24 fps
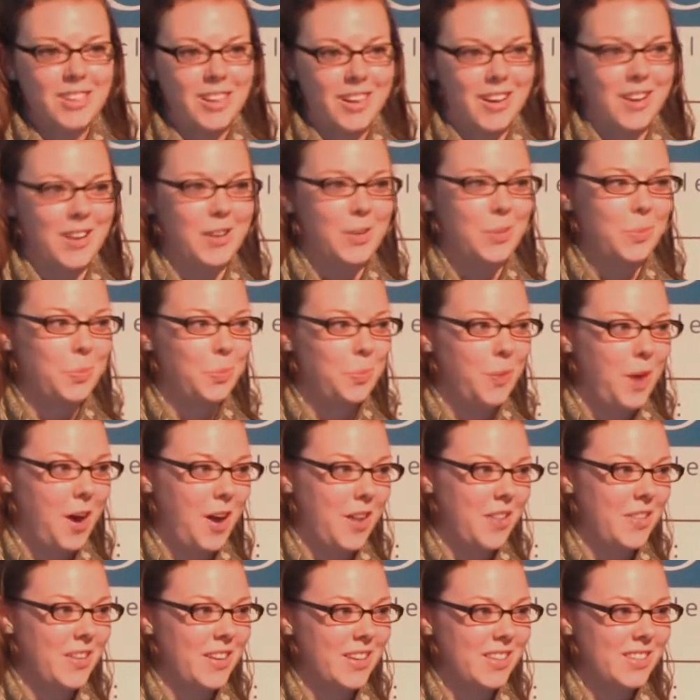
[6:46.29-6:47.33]

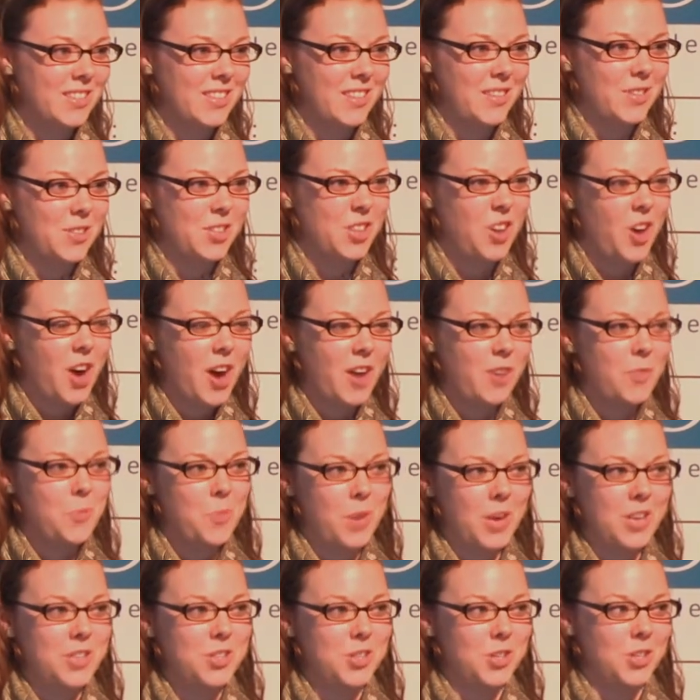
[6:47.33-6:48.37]
on this, and there's a lot of
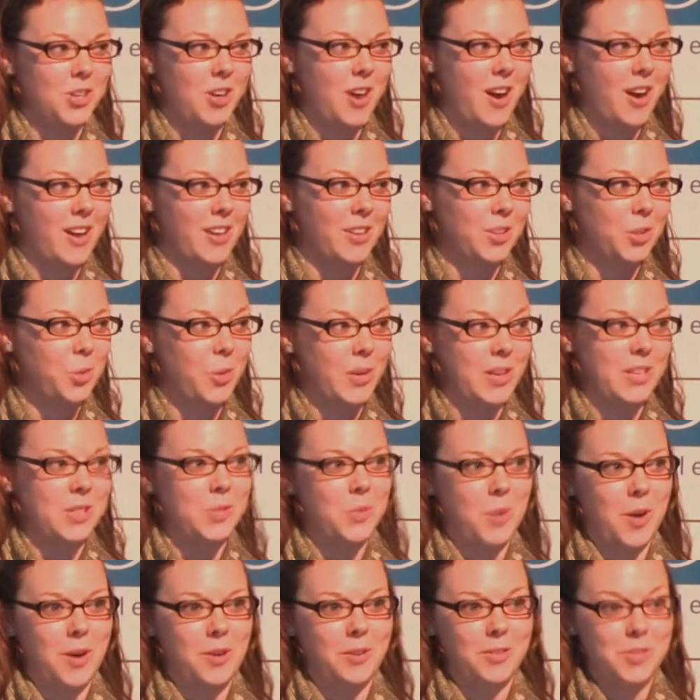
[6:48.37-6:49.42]
pressure on
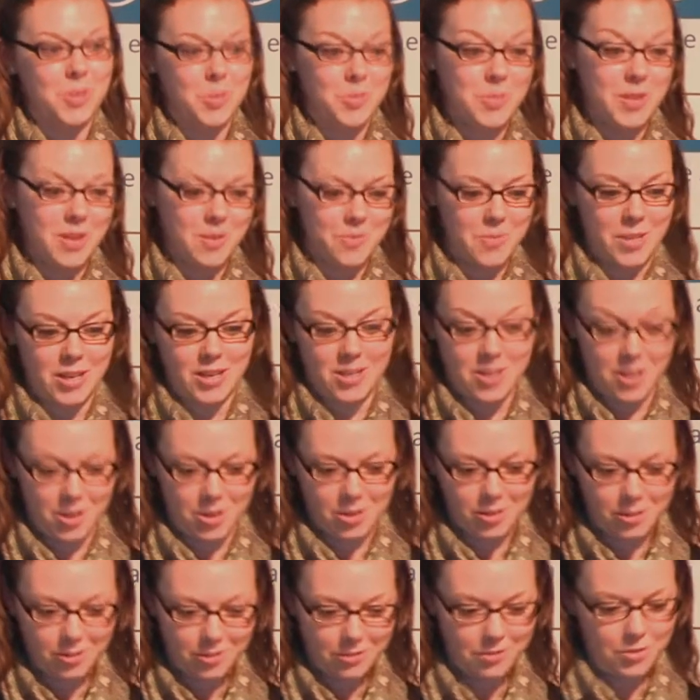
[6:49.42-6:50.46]
2012 to be a big
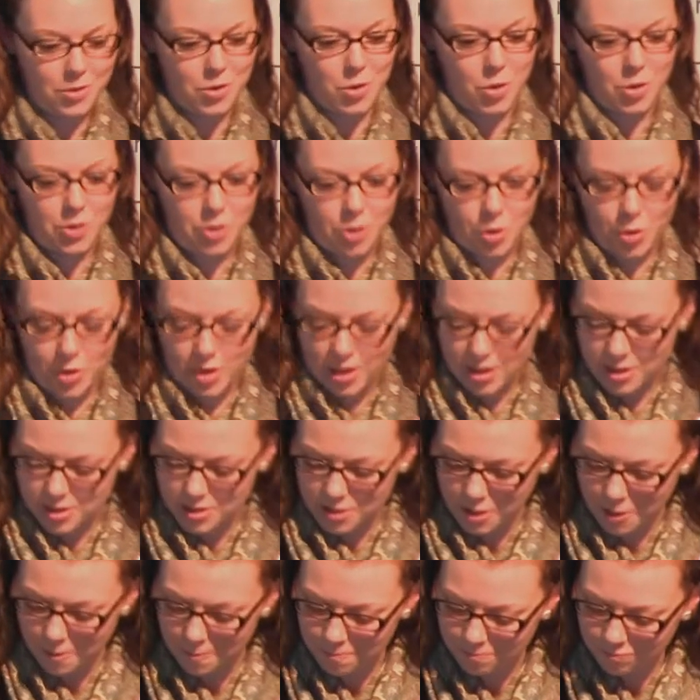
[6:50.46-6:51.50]
year for North Korea.
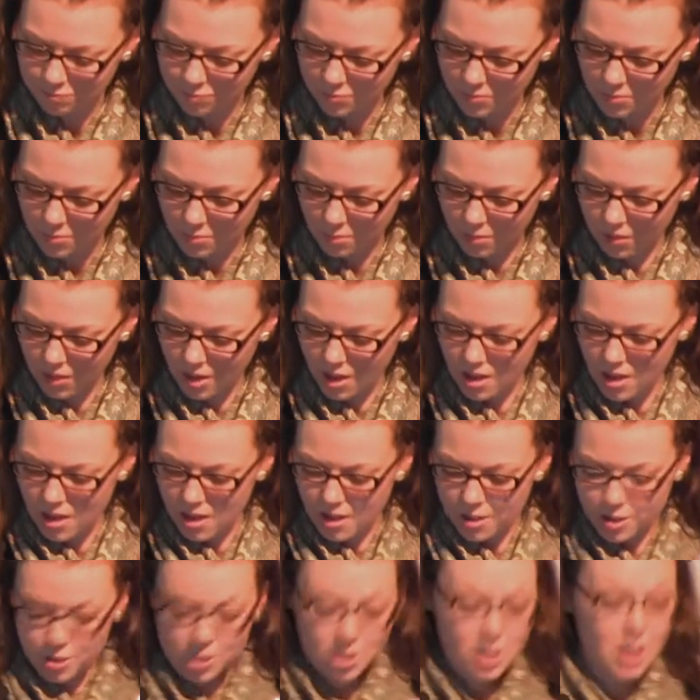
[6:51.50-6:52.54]
So
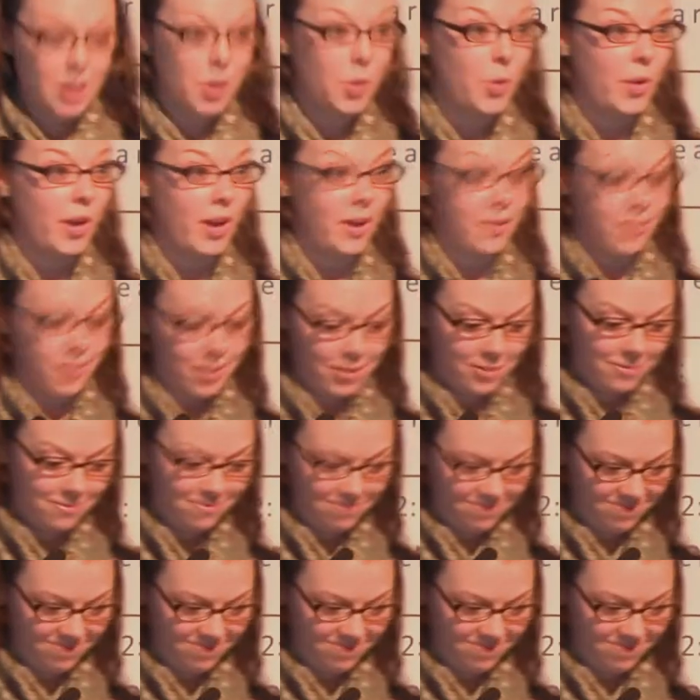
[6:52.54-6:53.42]
there's a lot going on there.